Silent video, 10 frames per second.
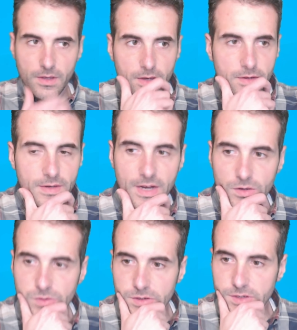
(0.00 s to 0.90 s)

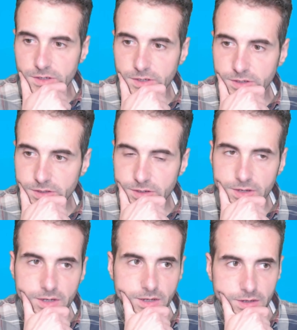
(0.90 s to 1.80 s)
Now,
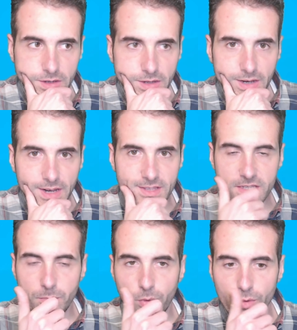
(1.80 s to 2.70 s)
let's
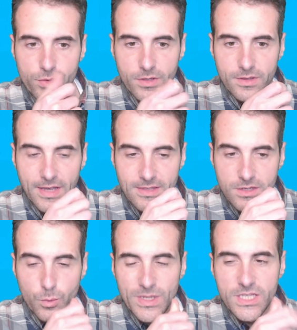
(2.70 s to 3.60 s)
suppose that
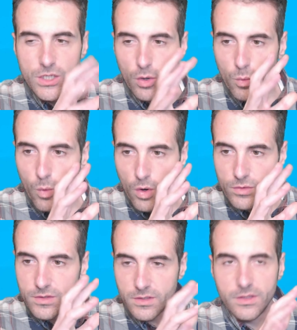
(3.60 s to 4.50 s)
we don't
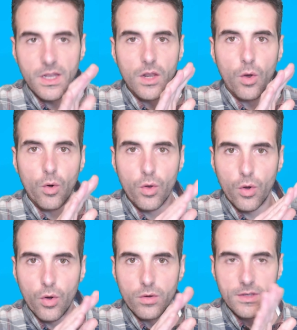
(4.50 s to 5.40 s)
want the
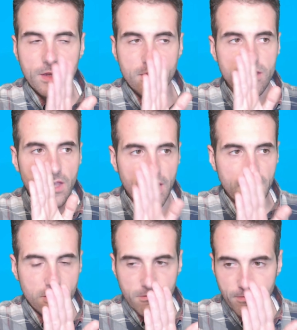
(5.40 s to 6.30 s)
logo in
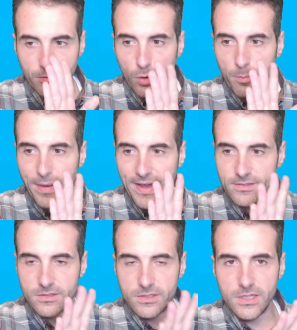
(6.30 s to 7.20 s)
its full
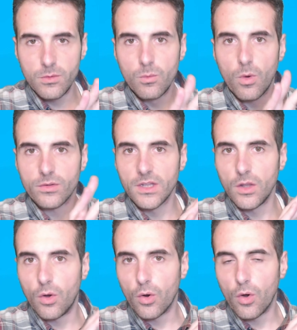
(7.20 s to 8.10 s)
opacity. We want the
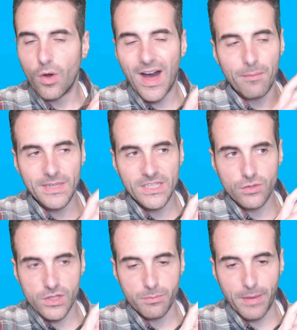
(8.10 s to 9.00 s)
logo a bit
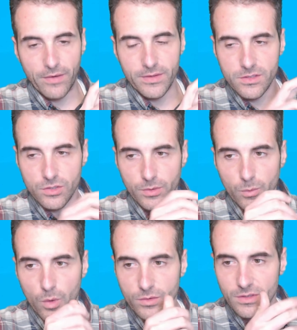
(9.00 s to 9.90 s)
transparent. So we
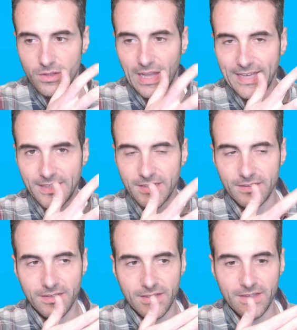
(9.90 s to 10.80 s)
want like
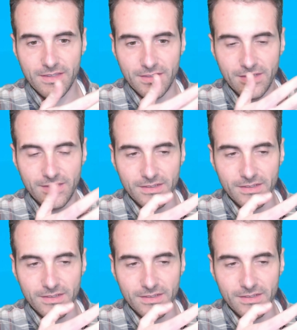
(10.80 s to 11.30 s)
the